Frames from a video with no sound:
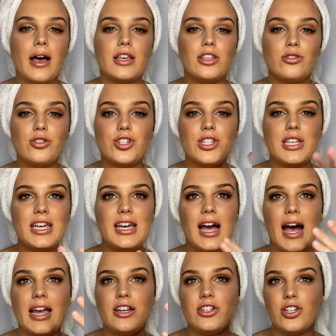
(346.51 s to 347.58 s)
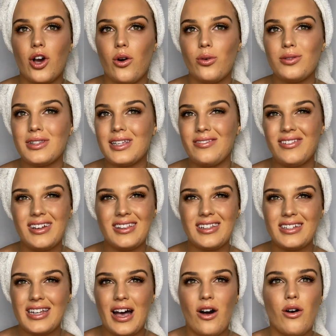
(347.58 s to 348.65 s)
Usually I don't leave it in
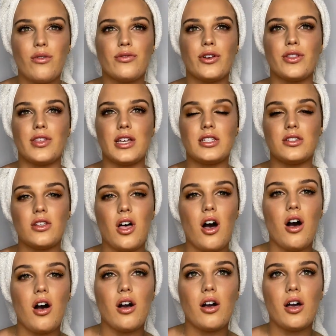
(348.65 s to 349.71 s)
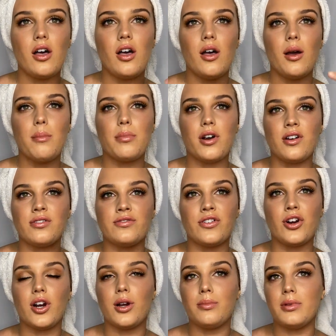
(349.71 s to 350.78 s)
the towel for this long.
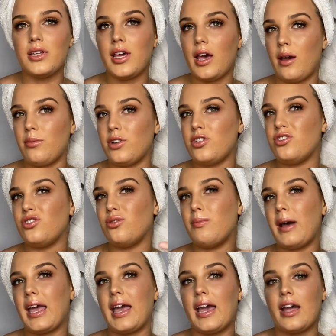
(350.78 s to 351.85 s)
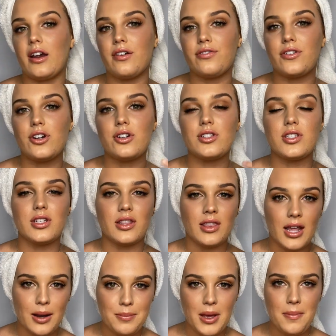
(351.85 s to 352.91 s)
Preferably I would do my hair first and
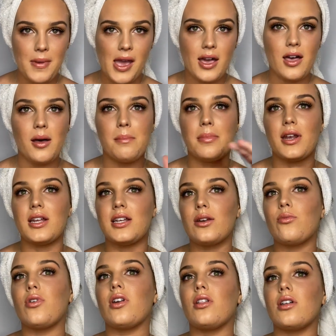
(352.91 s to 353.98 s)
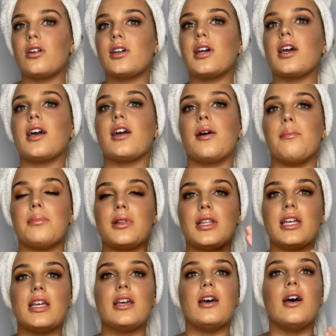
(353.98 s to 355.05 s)
then my makeup, but I didn't want to look like a
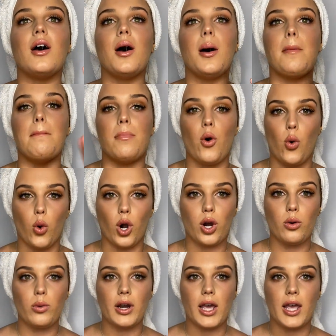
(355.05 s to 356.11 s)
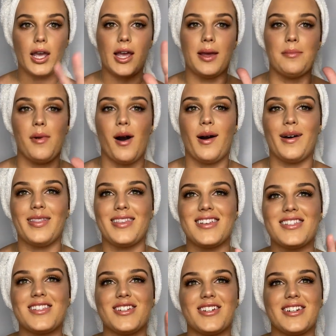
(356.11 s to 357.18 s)
complete bore when I came on the
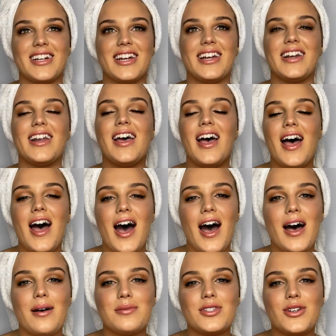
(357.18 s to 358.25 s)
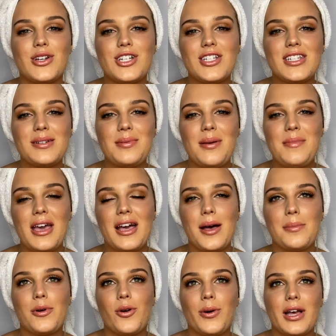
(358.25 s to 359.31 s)
screen. So I just did my
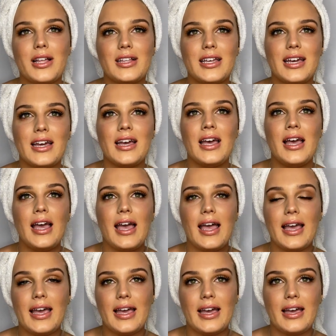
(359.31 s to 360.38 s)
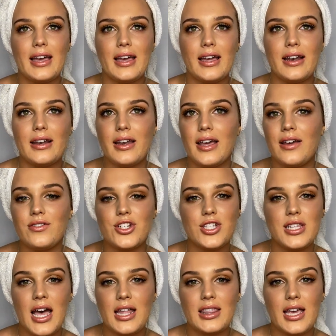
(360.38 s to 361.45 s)
makeup quickly and have
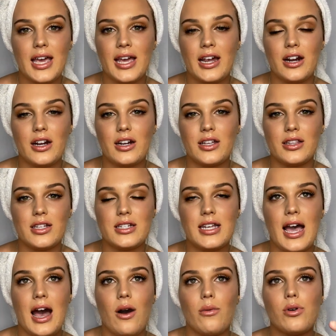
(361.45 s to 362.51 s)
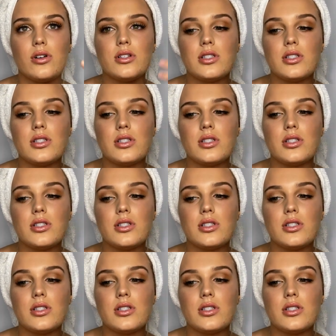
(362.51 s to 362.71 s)
just had the hair in the towel.